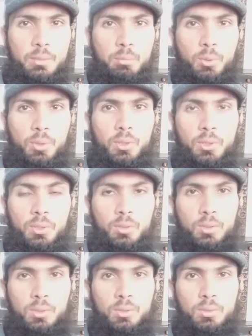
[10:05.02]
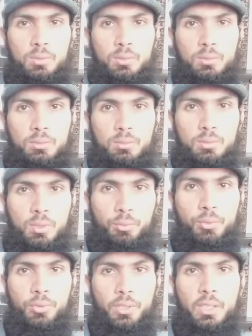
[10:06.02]
book? If
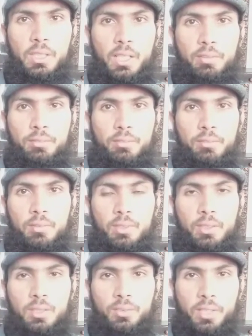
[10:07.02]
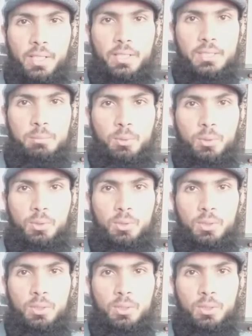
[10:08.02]
you really have read this book,